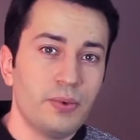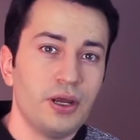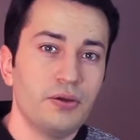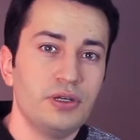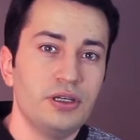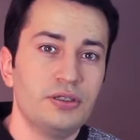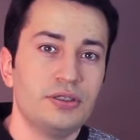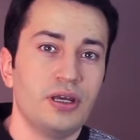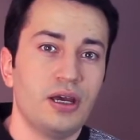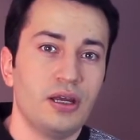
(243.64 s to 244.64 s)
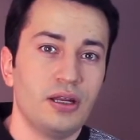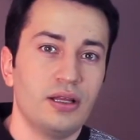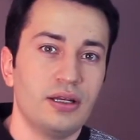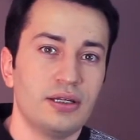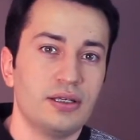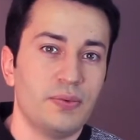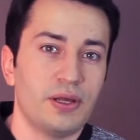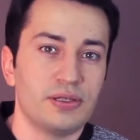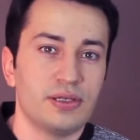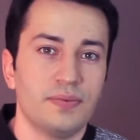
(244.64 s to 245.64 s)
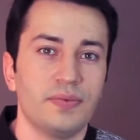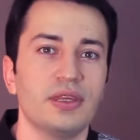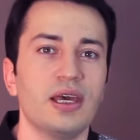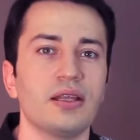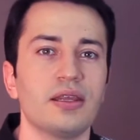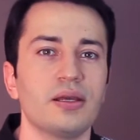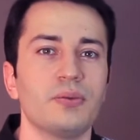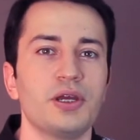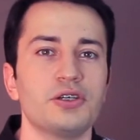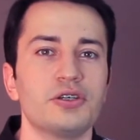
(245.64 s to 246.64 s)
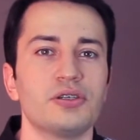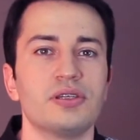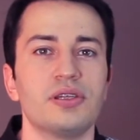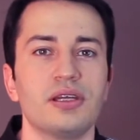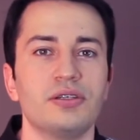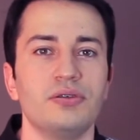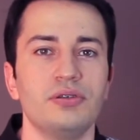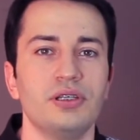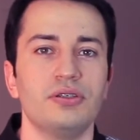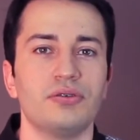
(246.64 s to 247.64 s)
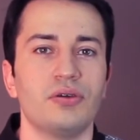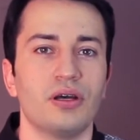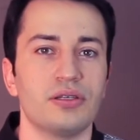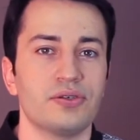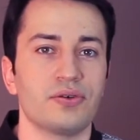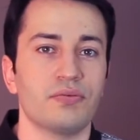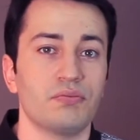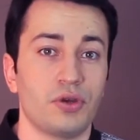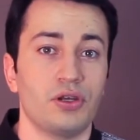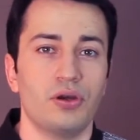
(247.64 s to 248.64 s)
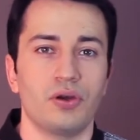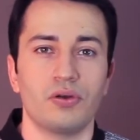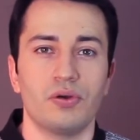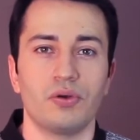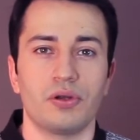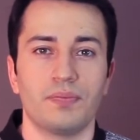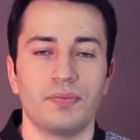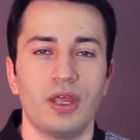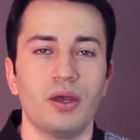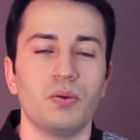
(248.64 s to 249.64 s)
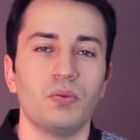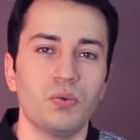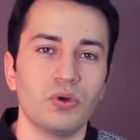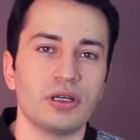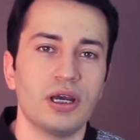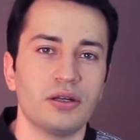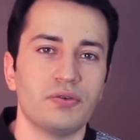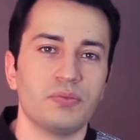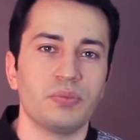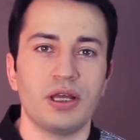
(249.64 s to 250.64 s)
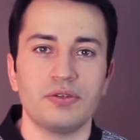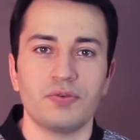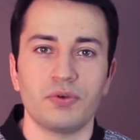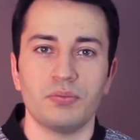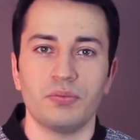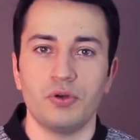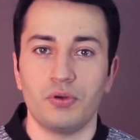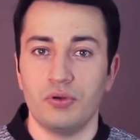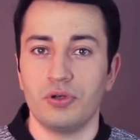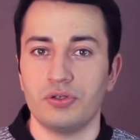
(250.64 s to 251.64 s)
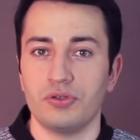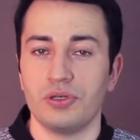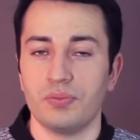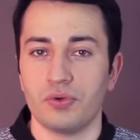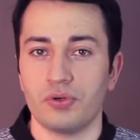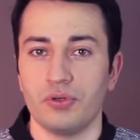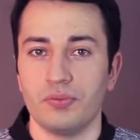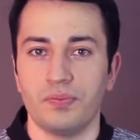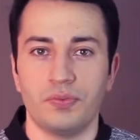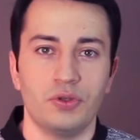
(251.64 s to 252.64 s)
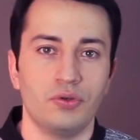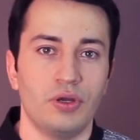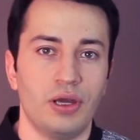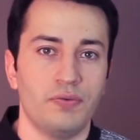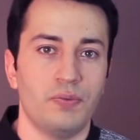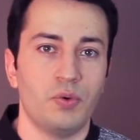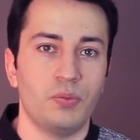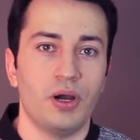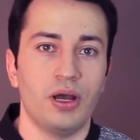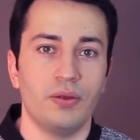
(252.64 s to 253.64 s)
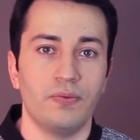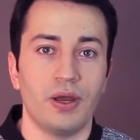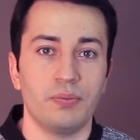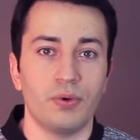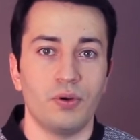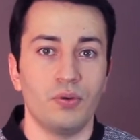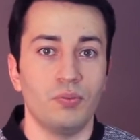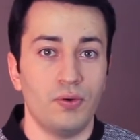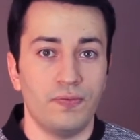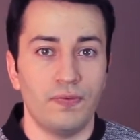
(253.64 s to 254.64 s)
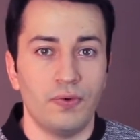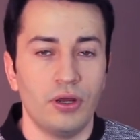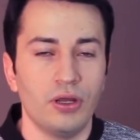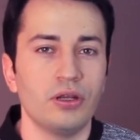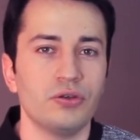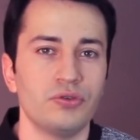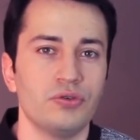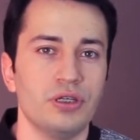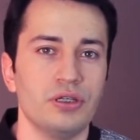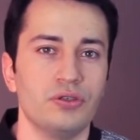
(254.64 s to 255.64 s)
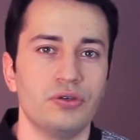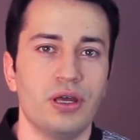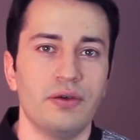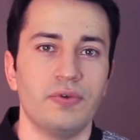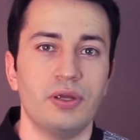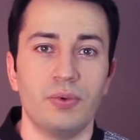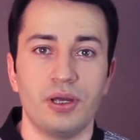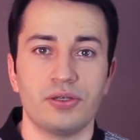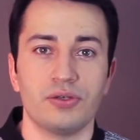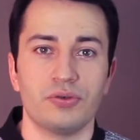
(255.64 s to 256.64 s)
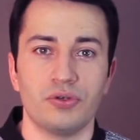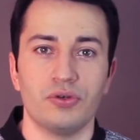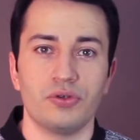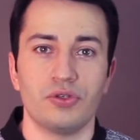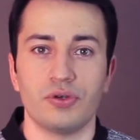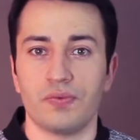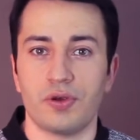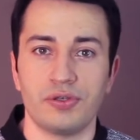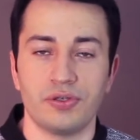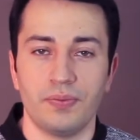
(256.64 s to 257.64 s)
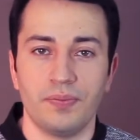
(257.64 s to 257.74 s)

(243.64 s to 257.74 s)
where you need analytic events. They are the questions that you need to answer really early on. What kind of platform you are going to support? Do you have mobile, web, or both? Do you need to have events on your servers?